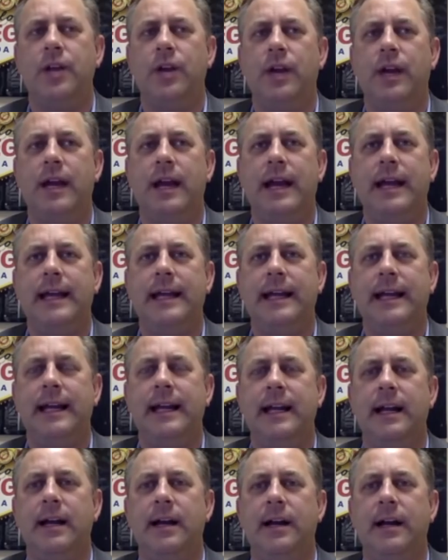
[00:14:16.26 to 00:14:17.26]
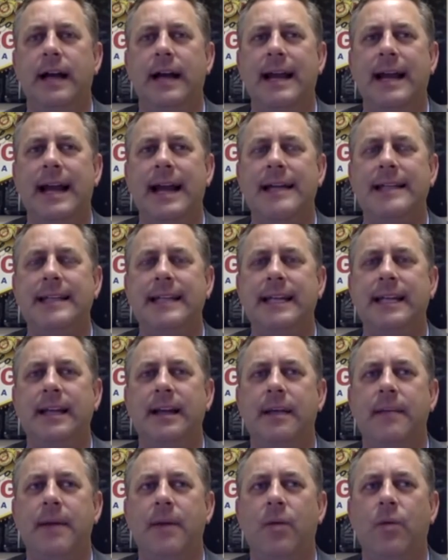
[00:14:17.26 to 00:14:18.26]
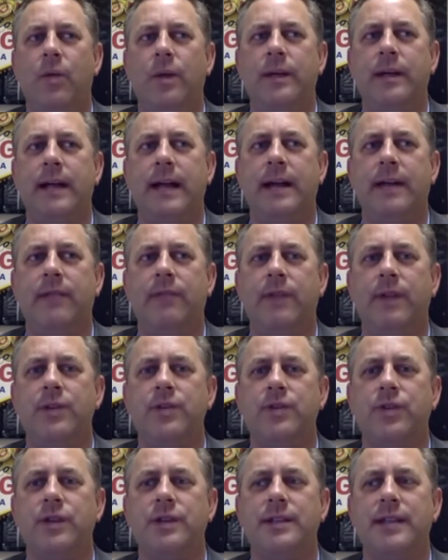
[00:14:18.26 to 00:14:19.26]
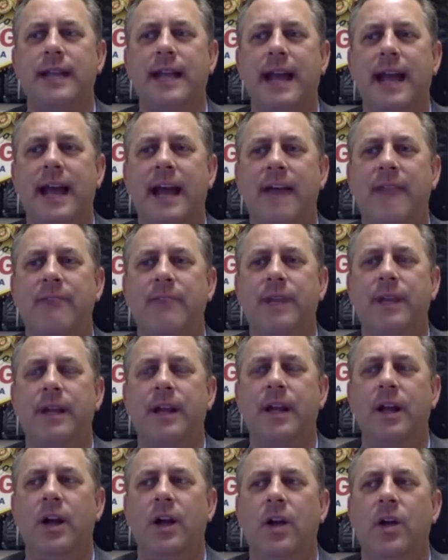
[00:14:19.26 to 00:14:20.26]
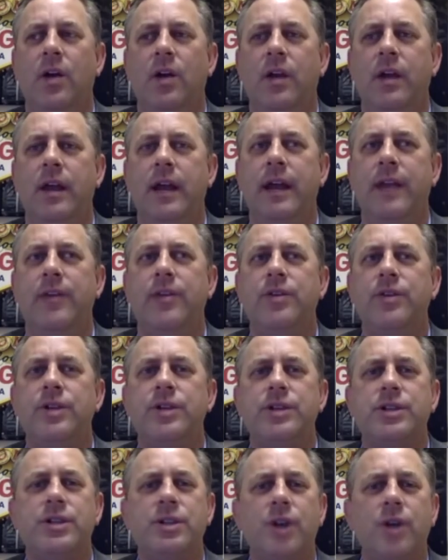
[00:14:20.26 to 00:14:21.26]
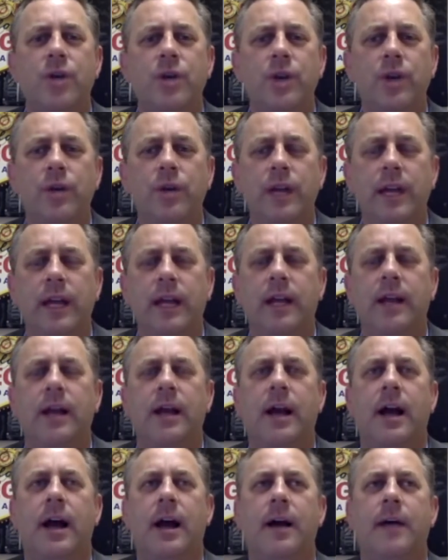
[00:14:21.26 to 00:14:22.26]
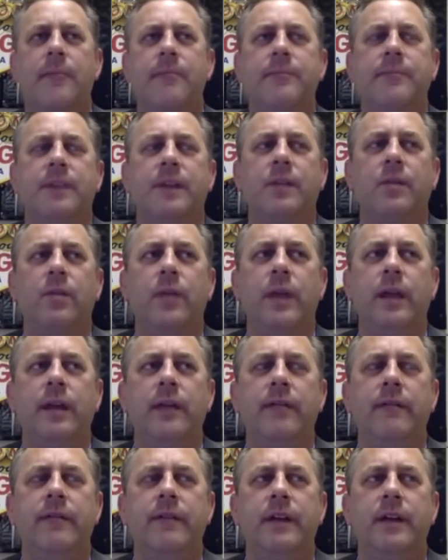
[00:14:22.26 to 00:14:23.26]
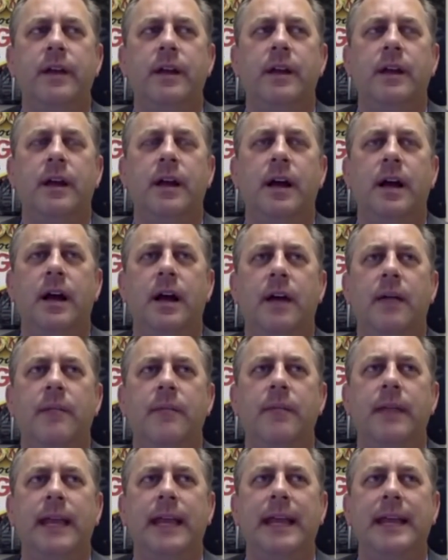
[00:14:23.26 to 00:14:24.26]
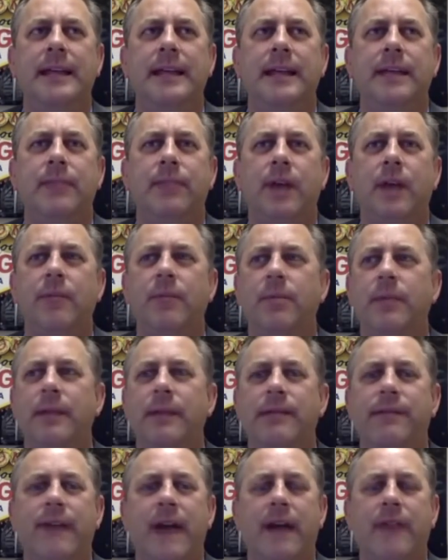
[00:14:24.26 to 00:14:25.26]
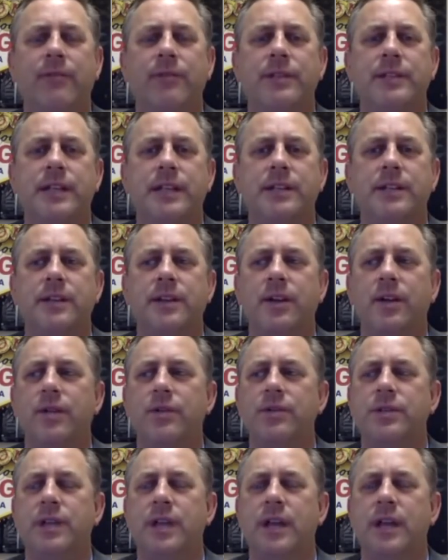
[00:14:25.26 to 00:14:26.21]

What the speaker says: can kind of get an idea about what kind of restaurants they have, but they're just so unique. We've eaten at probably 5 or 6 of those.